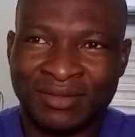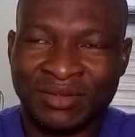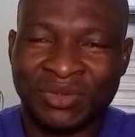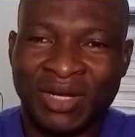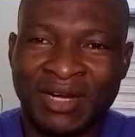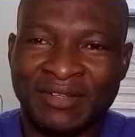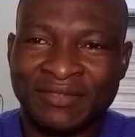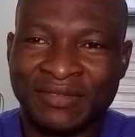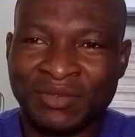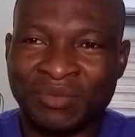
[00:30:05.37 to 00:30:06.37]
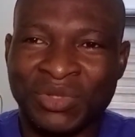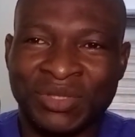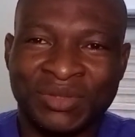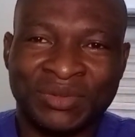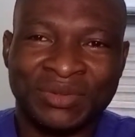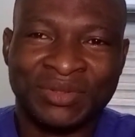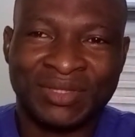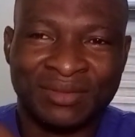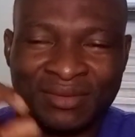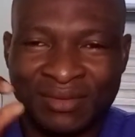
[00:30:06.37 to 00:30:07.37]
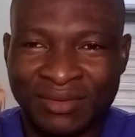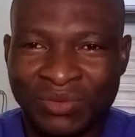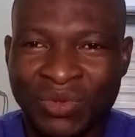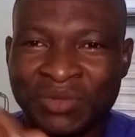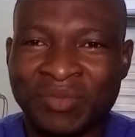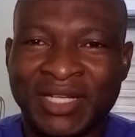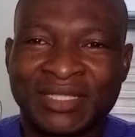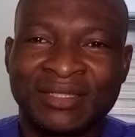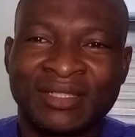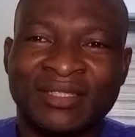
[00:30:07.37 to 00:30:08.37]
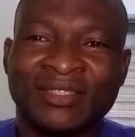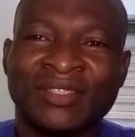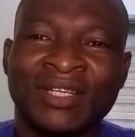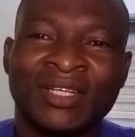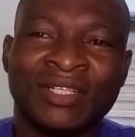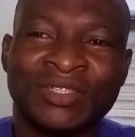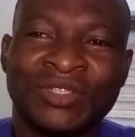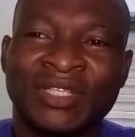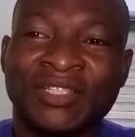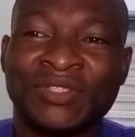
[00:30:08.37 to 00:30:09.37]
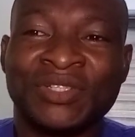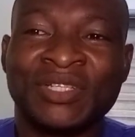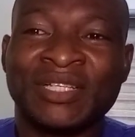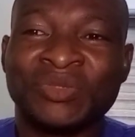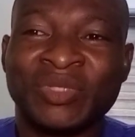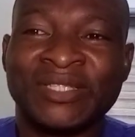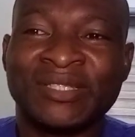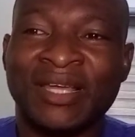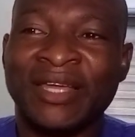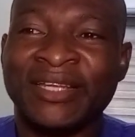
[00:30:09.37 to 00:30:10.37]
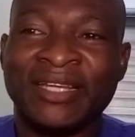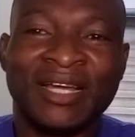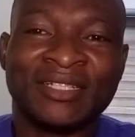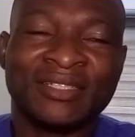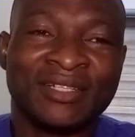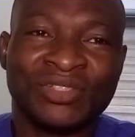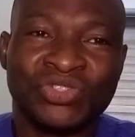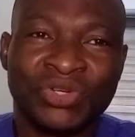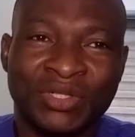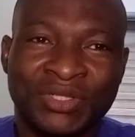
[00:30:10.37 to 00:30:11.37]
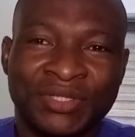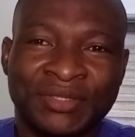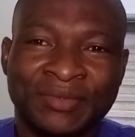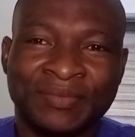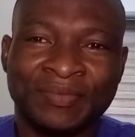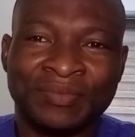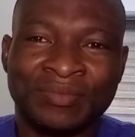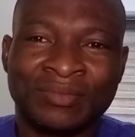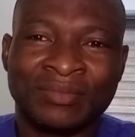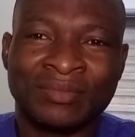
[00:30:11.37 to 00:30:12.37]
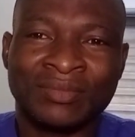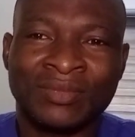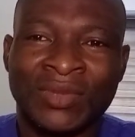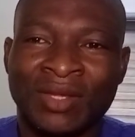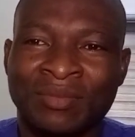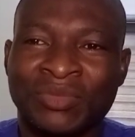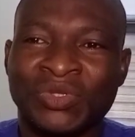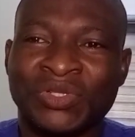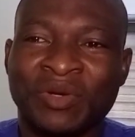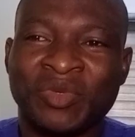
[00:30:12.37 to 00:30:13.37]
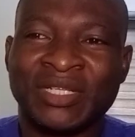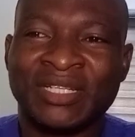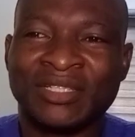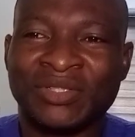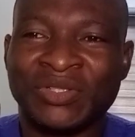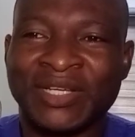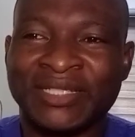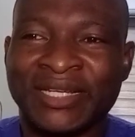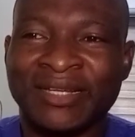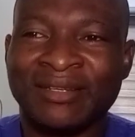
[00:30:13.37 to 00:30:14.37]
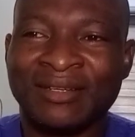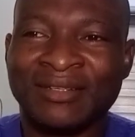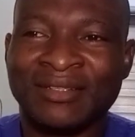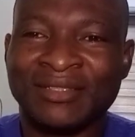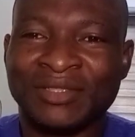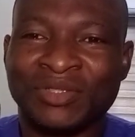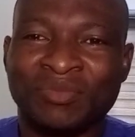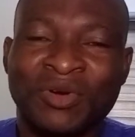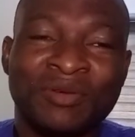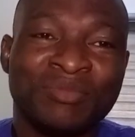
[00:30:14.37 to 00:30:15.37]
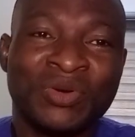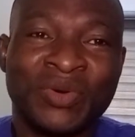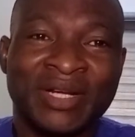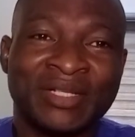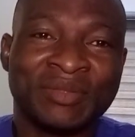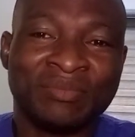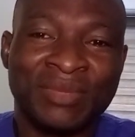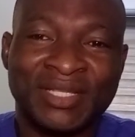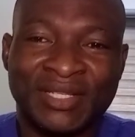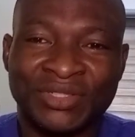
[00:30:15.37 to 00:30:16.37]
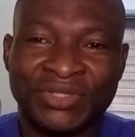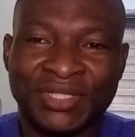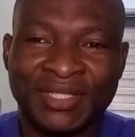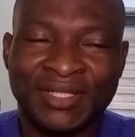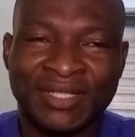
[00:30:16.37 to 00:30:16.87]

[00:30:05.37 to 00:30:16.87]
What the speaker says: You have a small wall margin. It is not associated with any adjacent structure. Most commonly, it is located in the small bowel mesentery.